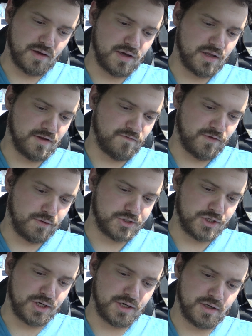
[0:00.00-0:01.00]
in the
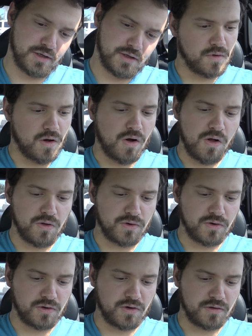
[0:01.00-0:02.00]
future. All
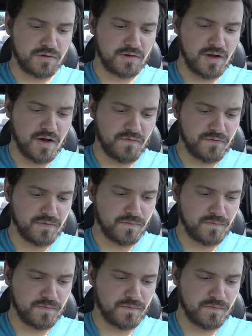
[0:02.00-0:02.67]
good stuff.